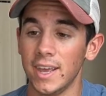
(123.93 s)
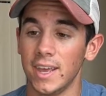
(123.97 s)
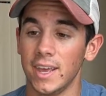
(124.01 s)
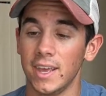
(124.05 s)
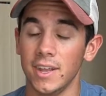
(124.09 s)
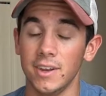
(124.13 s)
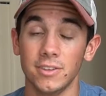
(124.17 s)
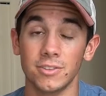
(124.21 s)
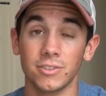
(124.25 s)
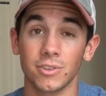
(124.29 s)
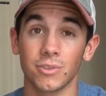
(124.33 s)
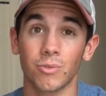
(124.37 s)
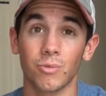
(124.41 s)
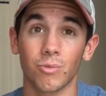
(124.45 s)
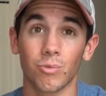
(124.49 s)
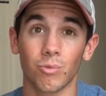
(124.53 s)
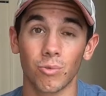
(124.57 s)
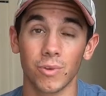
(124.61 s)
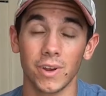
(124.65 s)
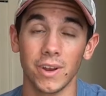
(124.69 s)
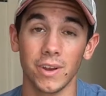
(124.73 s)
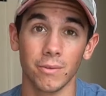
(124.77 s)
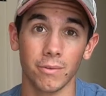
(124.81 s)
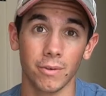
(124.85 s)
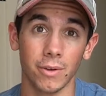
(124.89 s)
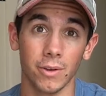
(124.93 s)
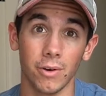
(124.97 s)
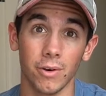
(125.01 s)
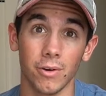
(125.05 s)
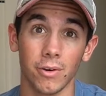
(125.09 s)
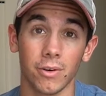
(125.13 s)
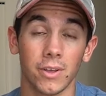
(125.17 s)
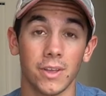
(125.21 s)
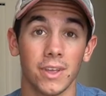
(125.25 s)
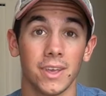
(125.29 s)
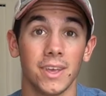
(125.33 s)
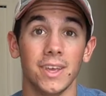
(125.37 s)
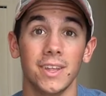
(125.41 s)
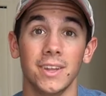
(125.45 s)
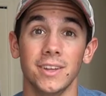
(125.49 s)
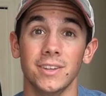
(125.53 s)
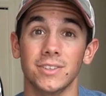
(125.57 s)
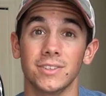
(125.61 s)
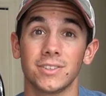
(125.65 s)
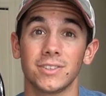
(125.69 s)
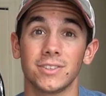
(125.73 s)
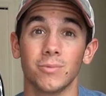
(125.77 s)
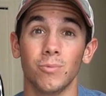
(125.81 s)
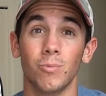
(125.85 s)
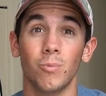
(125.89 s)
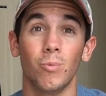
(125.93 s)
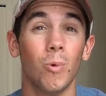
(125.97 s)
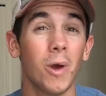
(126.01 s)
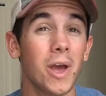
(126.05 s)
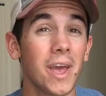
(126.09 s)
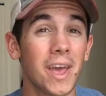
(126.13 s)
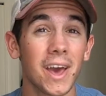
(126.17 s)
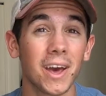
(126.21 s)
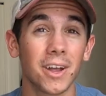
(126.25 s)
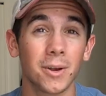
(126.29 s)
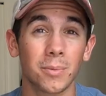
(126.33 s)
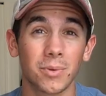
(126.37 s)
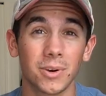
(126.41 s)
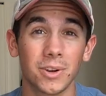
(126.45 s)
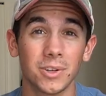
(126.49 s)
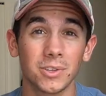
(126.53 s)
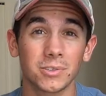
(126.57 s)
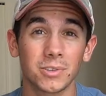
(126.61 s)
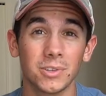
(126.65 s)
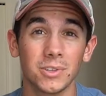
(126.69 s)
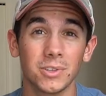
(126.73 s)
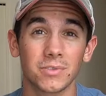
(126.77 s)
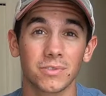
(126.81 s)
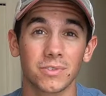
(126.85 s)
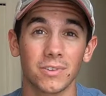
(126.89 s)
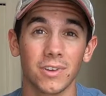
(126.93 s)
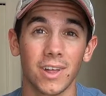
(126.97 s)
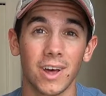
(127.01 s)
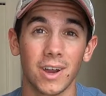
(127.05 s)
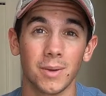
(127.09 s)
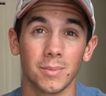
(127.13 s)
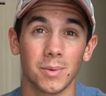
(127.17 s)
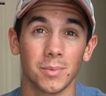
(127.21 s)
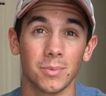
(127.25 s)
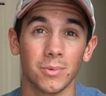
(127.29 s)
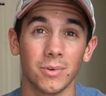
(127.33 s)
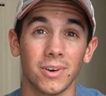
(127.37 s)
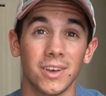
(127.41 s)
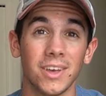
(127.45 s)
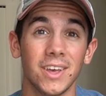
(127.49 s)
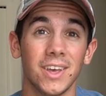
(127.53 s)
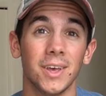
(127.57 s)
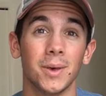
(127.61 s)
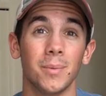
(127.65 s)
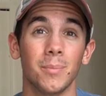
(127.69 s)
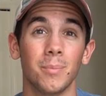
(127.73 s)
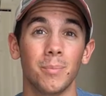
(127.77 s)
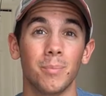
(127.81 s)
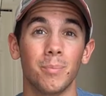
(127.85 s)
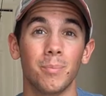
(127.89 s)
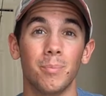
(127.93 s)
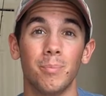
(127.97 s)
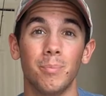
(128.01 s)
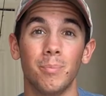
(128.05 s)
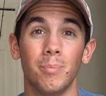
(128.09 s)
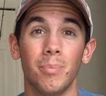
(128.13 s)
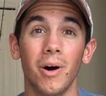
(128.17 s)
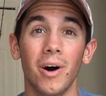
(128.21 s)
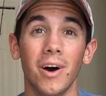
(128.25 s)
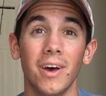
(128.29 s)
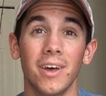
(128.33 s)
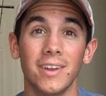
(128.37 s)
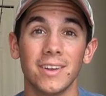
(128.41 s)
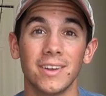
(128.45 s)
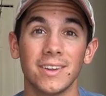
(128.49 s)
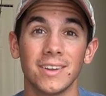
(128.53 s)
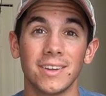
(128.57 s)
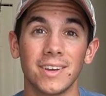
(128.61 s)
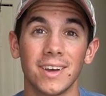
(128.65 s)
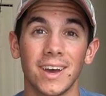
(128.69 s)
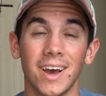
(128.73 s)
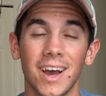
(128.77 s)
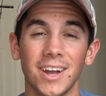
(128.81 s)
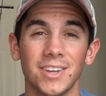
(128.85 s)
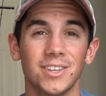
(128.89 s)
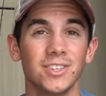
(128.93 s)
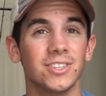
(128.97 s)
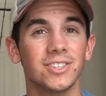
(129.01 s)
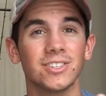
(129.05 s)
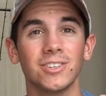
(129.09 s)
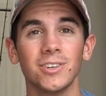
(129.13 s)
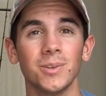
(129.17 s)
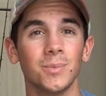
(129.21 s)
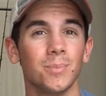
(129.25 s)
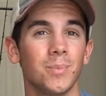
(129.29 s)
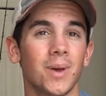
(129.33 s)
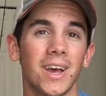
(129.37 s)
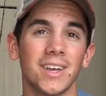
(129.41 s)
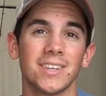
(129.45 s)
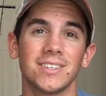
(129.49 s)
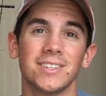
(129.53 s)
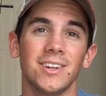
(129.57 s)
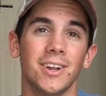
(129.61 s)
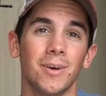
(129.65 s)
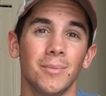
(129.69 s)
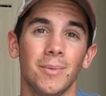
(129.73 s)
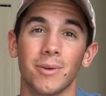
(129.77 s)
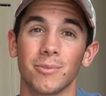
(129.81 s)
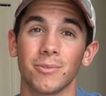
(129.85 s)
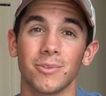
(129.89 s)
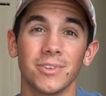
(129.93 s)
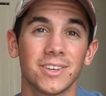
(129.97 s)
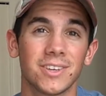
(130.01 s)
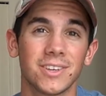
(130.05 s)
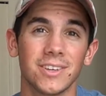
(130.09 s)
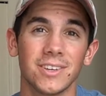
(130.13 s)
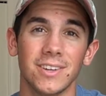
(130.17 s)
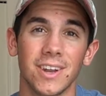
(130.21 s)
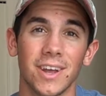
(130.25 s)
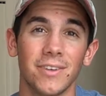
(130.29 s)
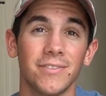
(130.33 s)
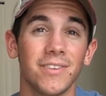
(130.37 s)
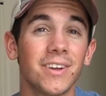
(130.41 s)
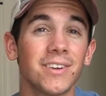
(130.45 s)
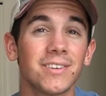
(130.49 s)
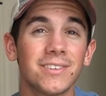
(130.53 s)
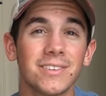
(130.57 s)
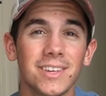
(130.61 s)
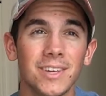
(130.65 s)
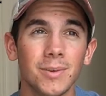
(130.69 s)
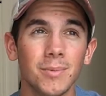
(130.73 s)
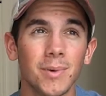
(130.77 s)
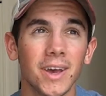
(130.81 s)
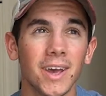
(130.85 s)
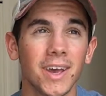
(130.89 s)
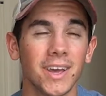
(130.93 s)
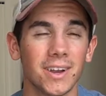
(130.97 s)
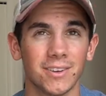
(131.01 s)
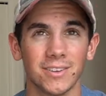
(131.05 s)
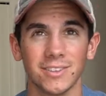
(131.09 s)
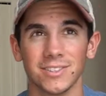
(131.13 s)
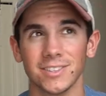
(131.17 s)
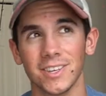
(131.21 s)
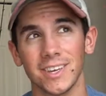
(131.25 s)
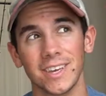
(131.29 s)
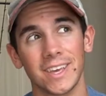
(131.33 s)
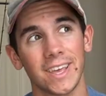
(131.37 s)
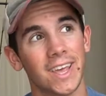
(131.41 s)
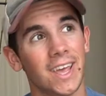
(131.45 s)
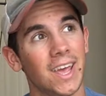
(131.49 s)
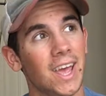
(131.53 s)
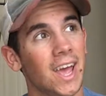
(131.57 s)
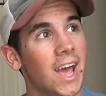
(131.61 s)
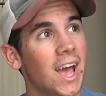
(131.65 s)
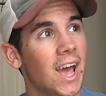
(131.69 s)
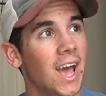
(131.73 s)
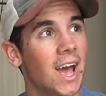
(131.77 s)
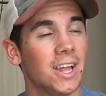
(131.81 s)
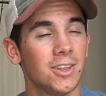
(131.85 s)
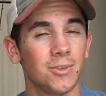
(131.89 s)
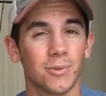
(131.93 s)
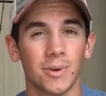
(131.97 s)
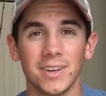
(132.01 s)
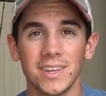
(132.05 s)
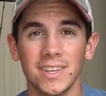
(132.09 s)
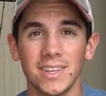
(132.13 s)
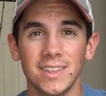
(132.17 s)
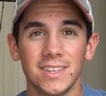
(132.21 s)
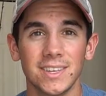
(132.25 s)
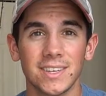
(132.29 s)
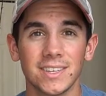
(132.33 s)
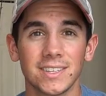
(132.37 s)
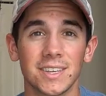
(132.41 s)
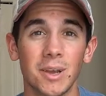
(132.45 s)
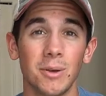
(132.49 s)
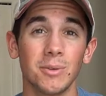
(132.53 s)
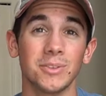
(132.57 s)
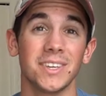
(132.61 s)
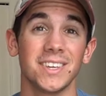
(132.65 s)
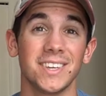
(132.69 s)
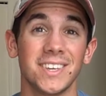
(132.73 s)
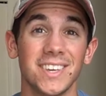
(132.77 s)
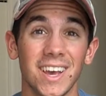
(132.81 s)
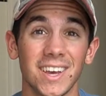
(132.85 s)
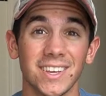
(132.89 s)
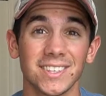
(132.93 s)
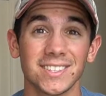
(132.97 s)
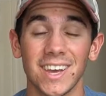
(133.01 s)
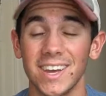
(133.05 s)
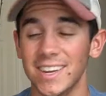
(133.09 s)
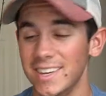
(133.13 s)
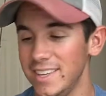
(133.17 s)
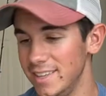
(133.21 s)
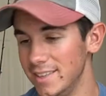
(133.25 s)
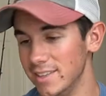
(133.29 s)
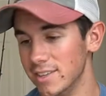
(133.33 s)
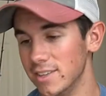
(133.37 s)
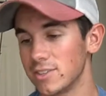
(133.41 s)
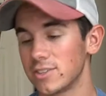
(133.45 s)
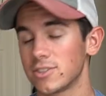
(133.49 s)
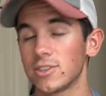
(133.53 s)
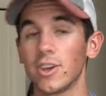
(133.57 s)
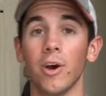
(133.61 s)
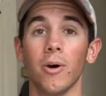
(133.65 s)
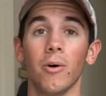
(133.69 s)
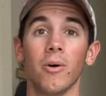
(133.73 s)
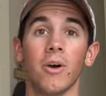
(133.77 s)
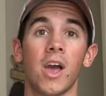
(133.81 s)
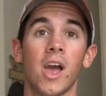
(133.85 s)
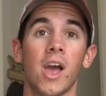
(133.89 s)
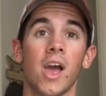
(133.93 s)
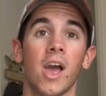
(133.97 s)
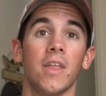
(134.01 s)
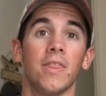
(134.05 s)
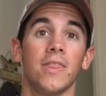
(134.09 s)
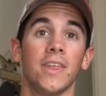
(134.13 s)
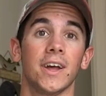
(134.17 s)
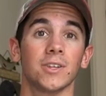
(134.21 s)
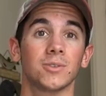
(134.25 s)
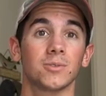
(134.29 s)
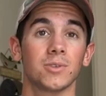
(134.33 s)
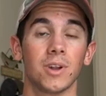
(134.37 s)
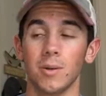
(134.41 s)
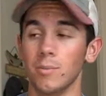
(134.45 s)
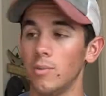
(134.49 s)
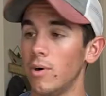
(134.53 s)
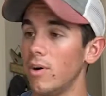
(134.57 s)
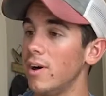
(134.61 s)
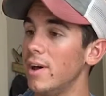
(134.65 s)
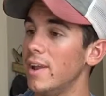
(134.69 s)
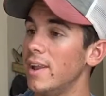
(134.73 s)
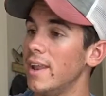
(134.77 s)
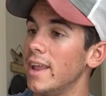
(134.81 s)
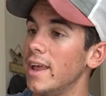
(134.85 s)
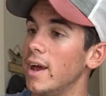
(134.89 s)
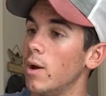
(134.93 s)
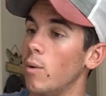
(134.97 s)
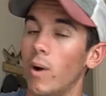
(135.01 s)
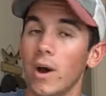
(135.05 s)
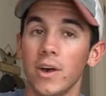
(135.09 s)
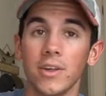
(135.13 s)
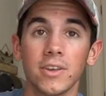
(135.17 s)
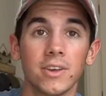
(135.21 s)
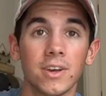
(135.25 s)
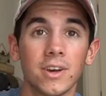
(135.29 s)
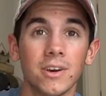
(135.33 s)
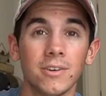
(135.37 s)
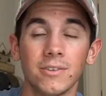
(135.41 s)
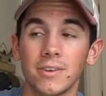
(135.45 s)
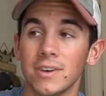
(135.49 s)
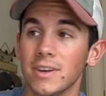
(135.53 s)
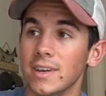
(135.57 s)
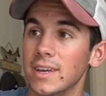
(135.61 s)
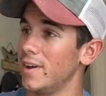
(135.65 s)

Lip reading: It is a great reel. It is way out of price range for a lot of people, but I just couldn't pass it up. I really couldn't. I found it on eBay and I was like, do I need this? I was like, yes, I need this. So that's what I bought a while ago.